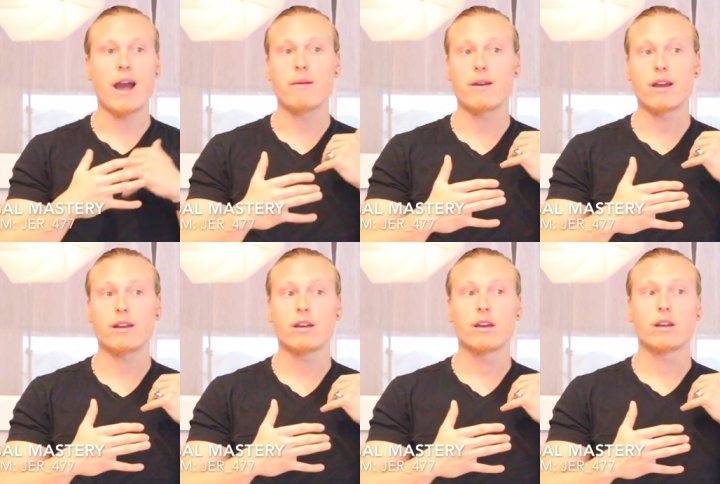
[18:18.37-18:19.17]
and
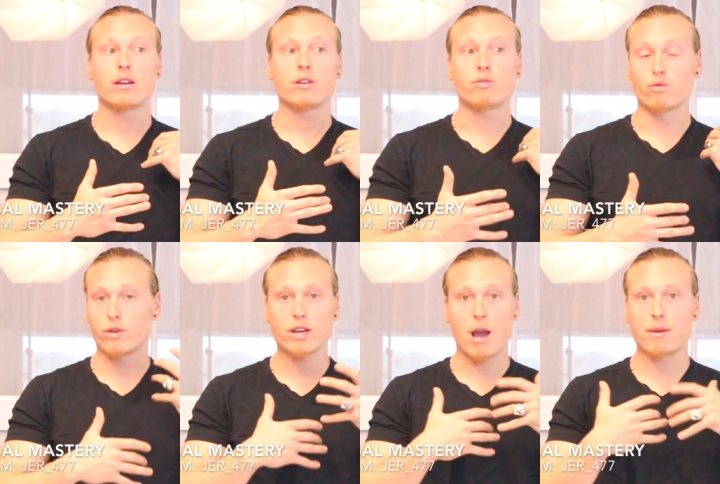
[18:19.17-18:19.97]
then
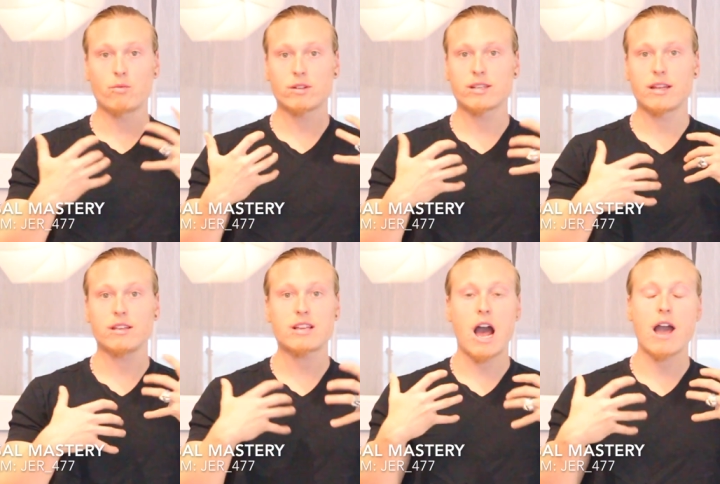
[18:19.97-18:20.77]
real i mean once again
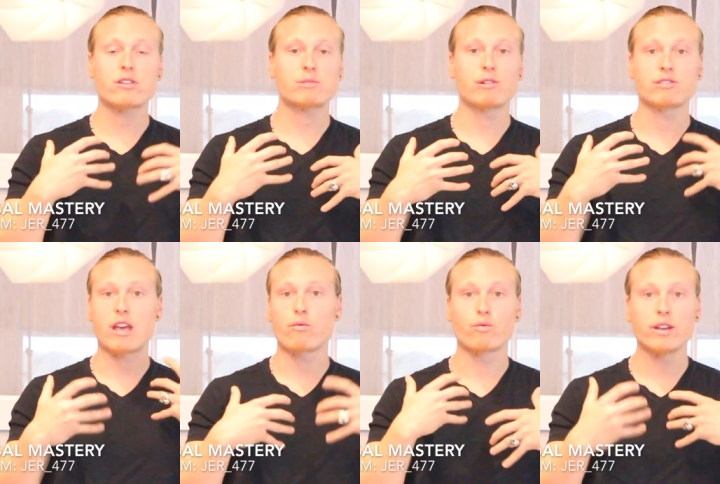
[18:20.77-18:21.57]
these higher spirits
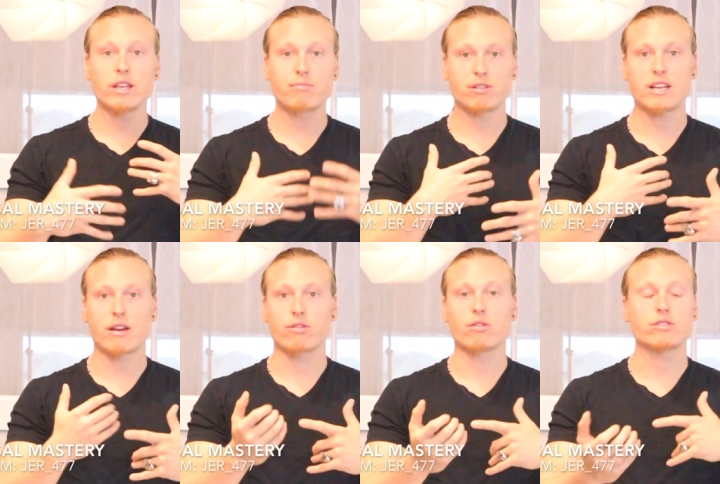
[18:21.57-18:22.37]
they really
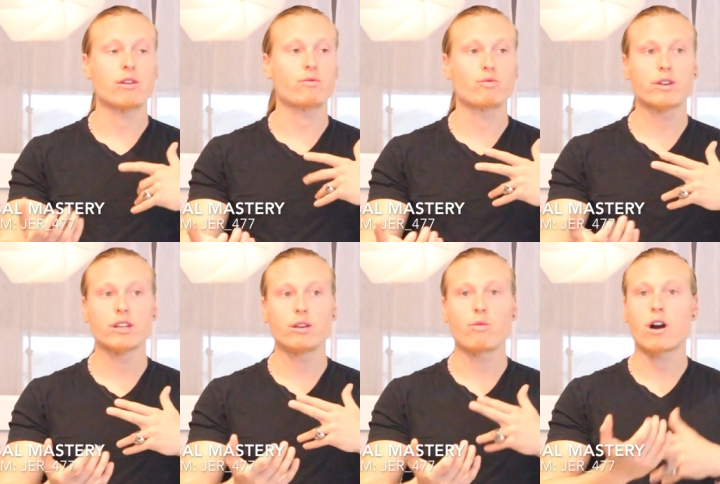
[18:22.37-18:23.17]
protect those they
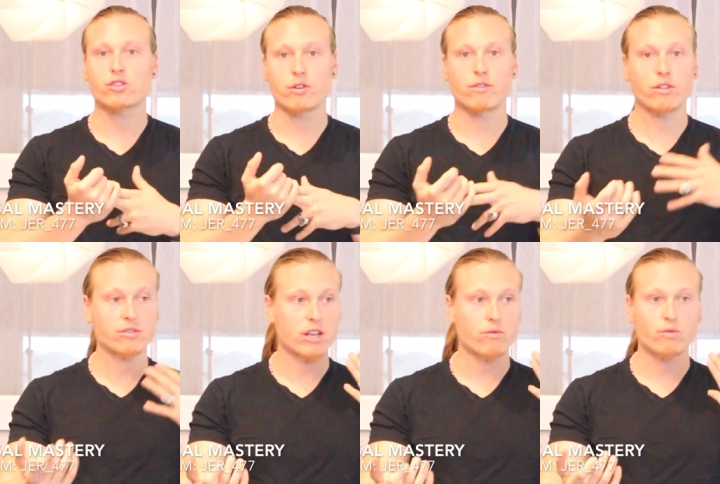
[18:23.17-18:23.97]
really watch over
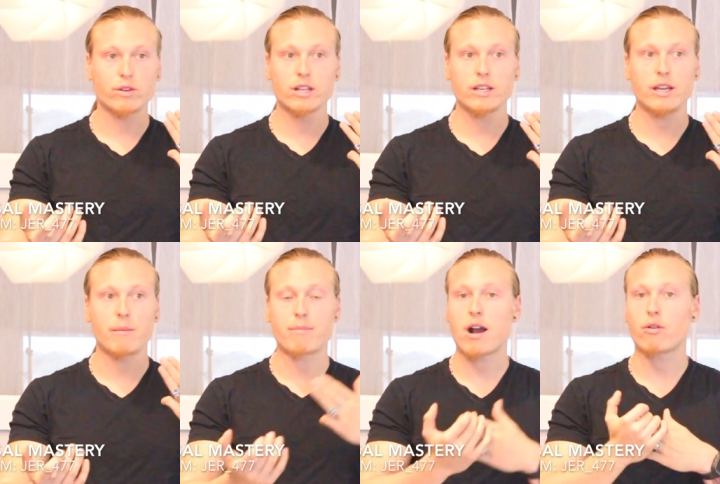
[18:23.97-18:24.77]
those they really
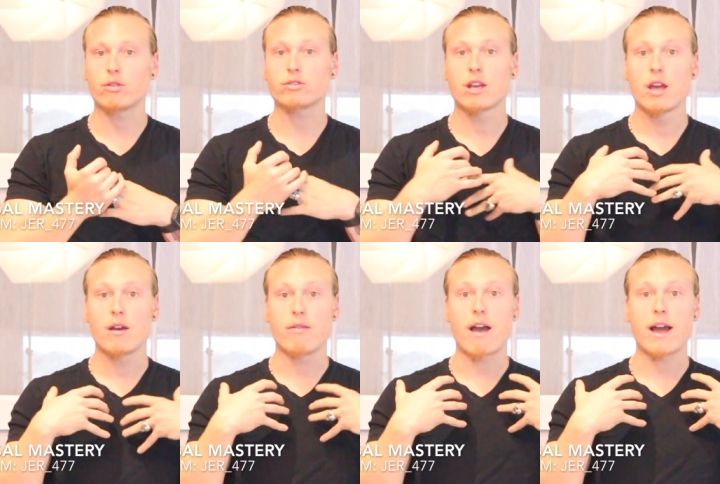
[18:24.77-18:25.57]
empower those
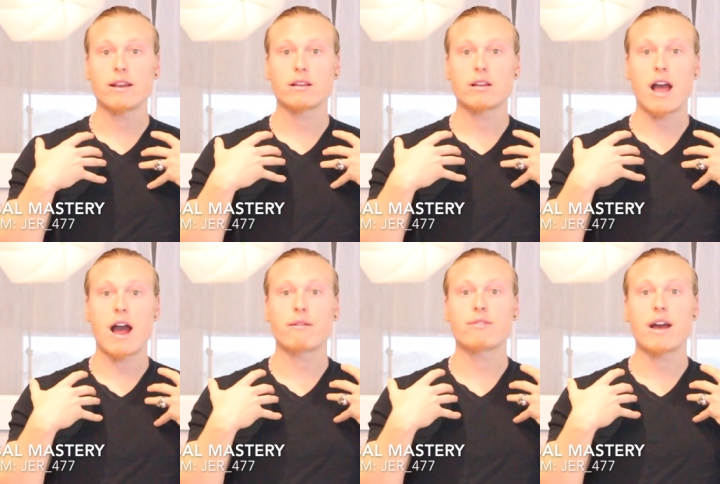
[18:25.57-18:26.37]
that
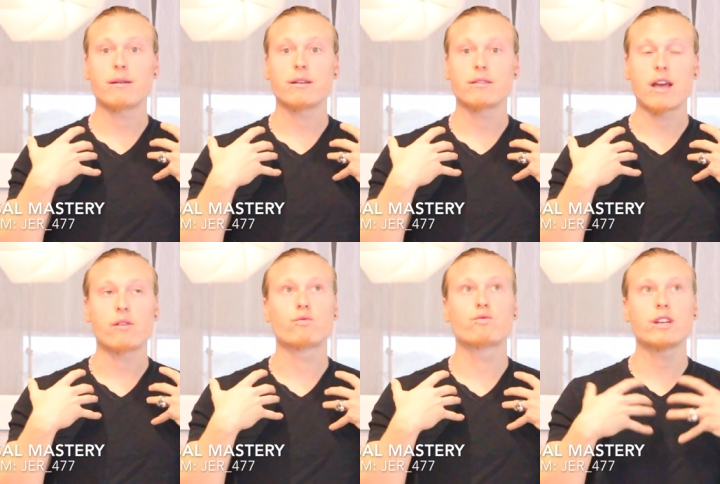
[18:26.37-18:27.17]
have that
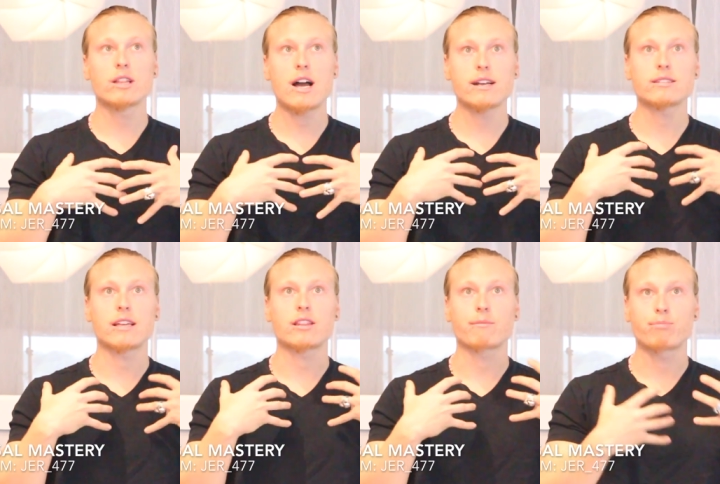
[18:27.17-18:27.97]
that realize
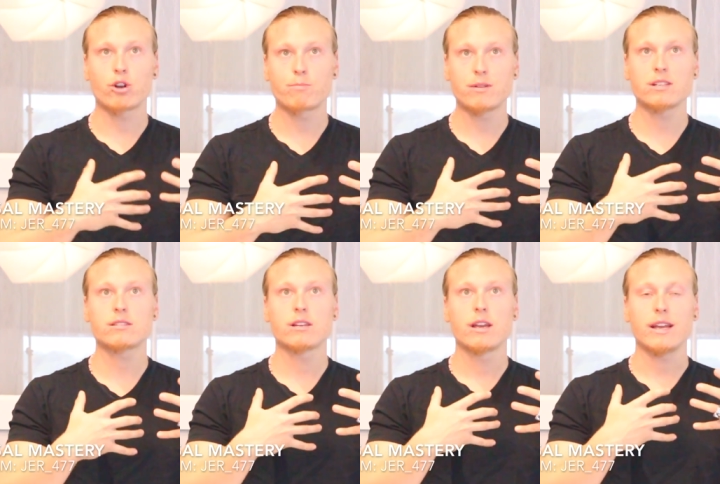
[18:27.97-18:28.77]
that their
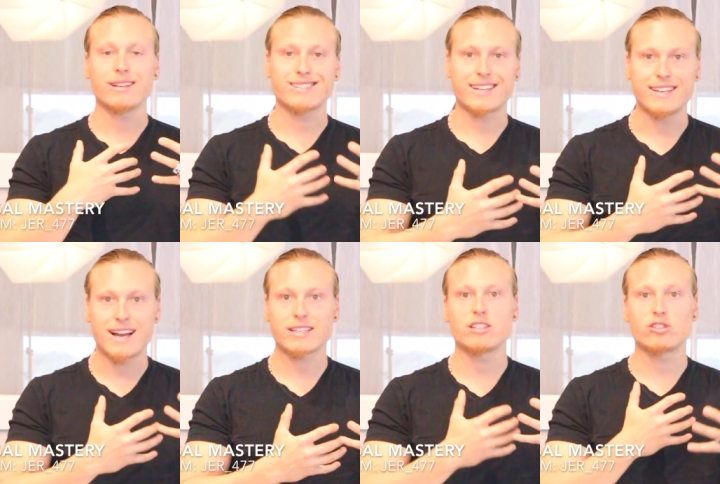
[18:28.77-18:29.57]
purpose is
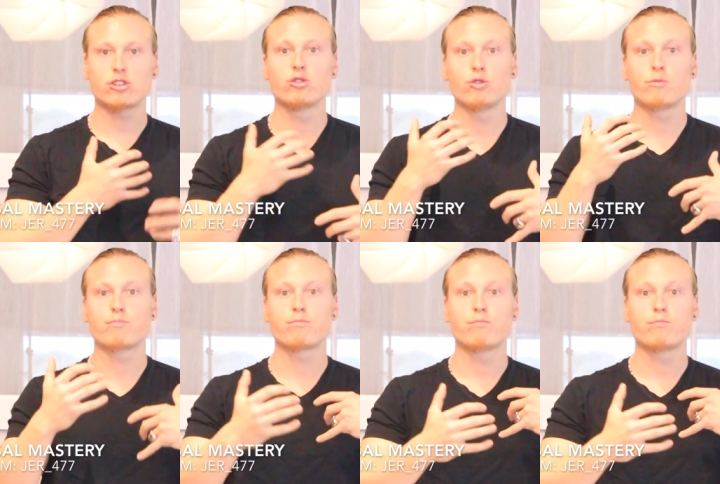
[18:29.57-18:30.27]
connected to